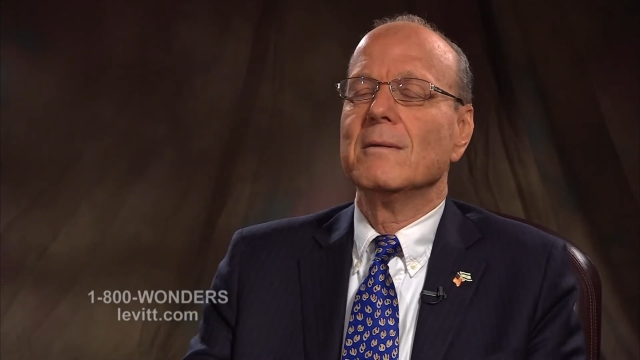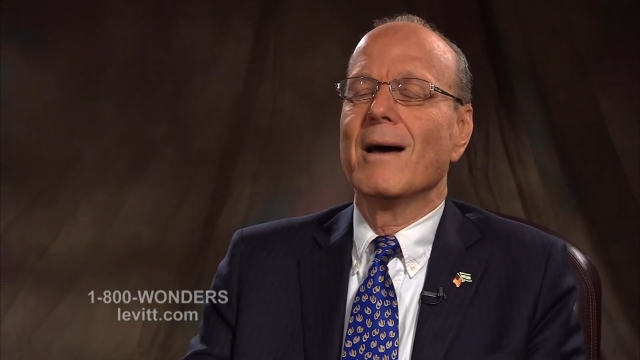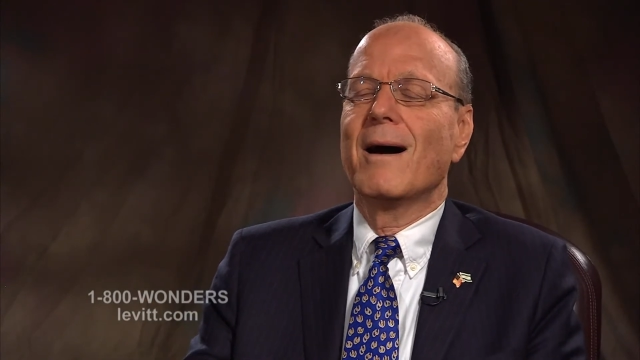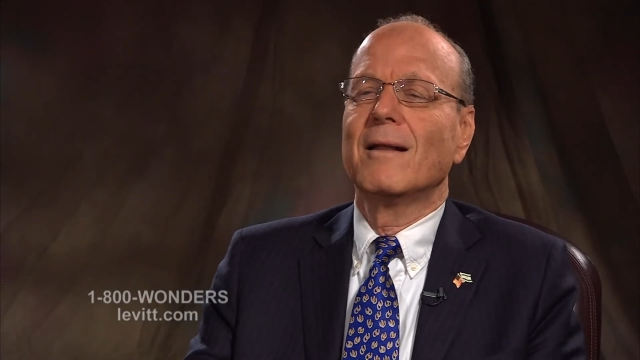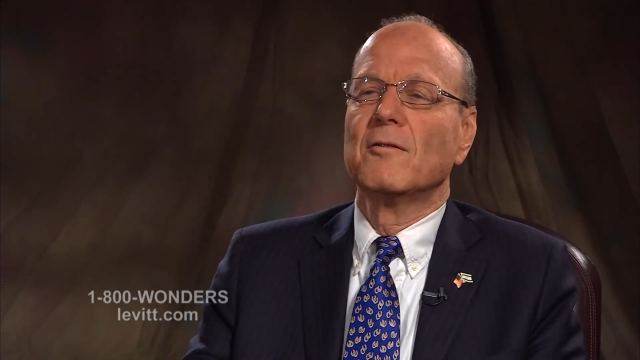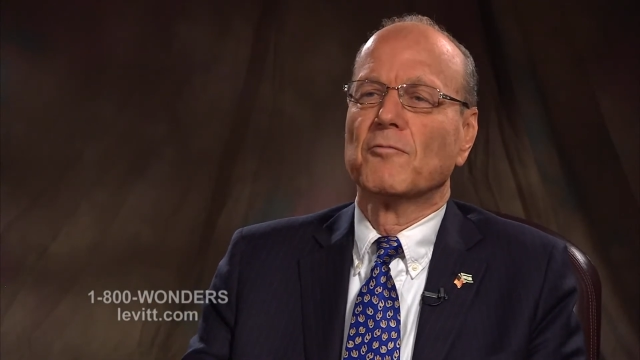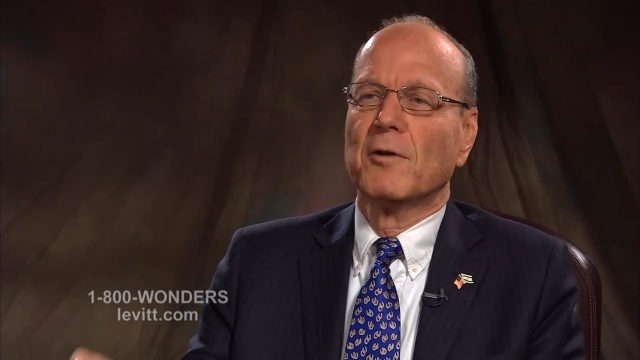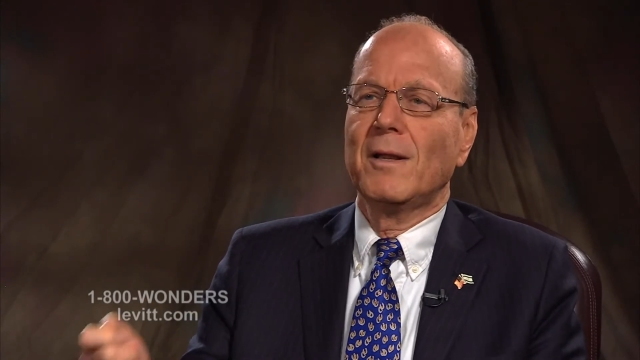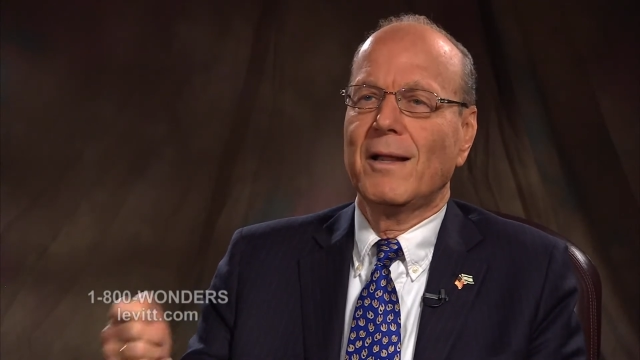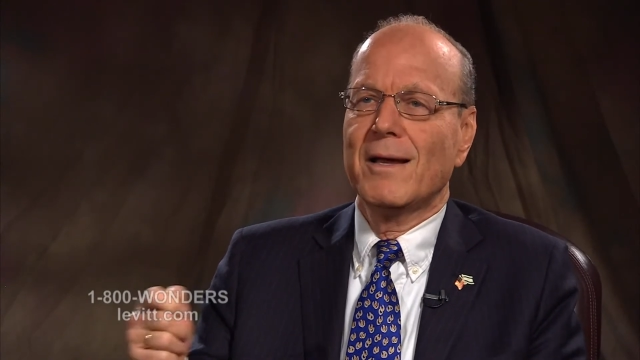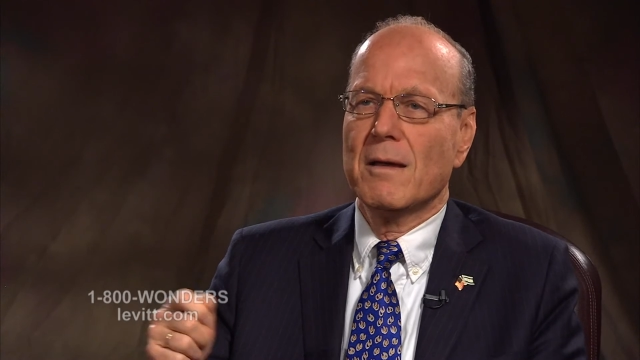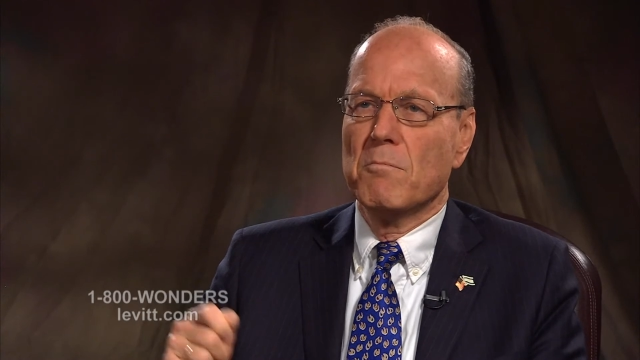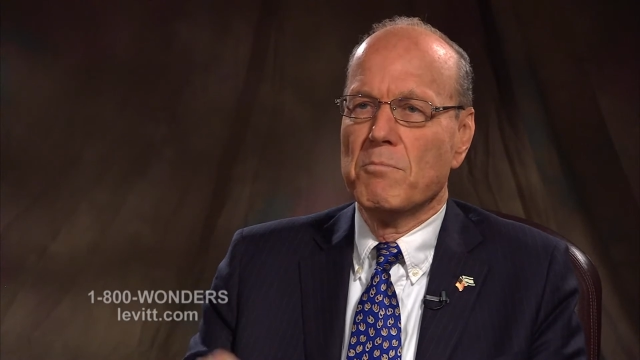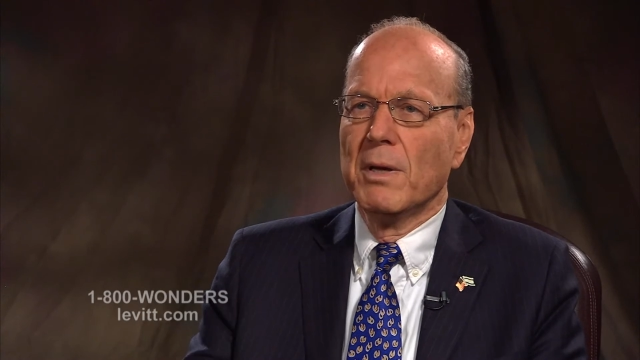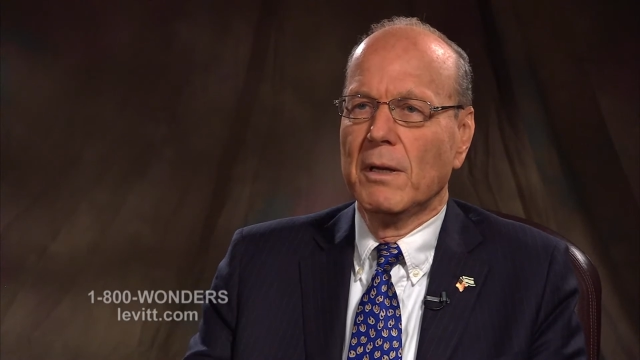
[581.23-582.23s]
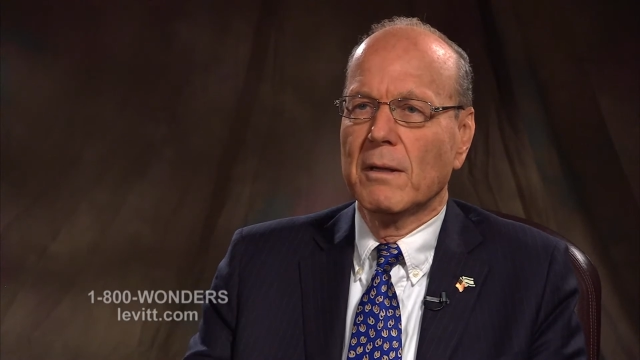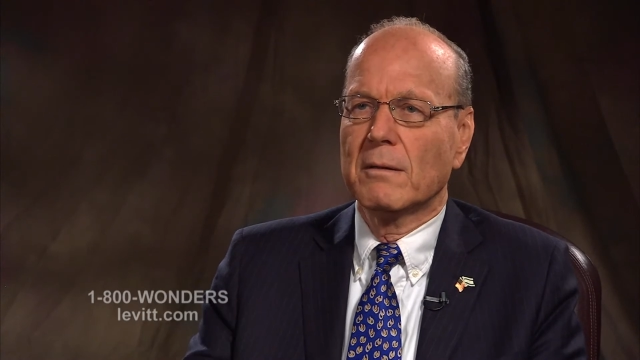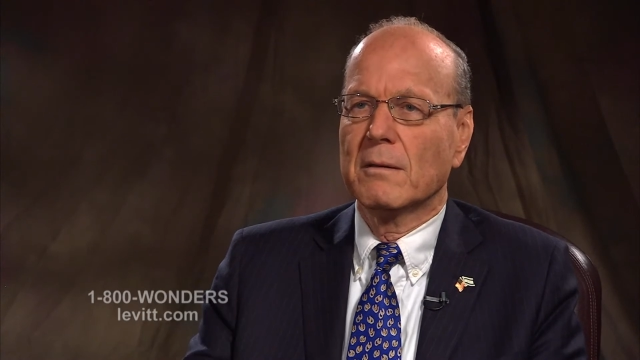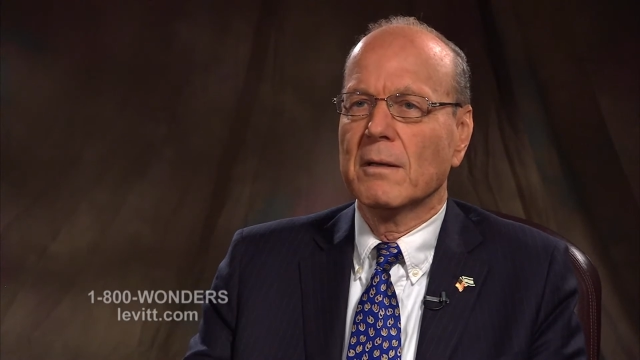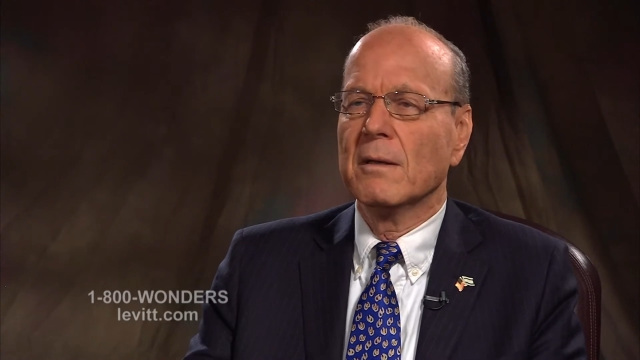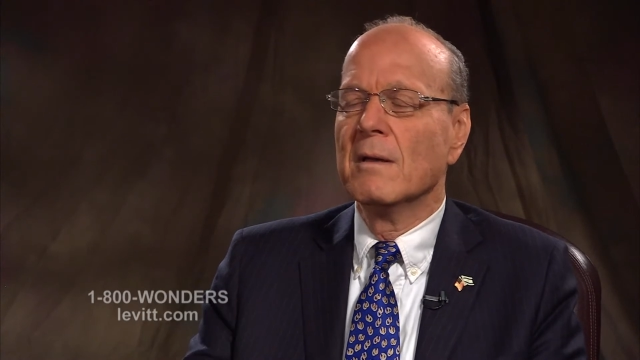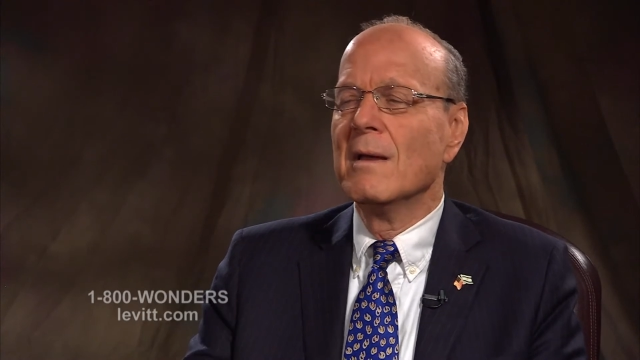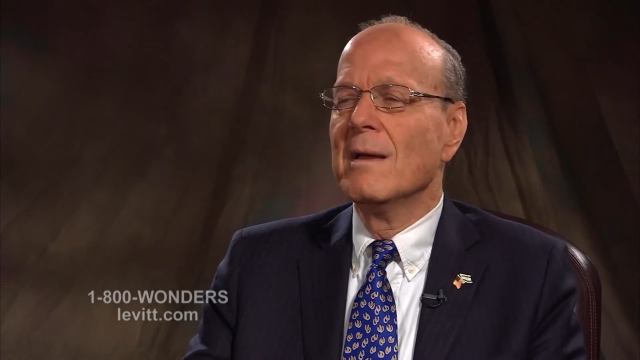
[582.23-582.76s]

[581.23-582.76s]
the unreliability,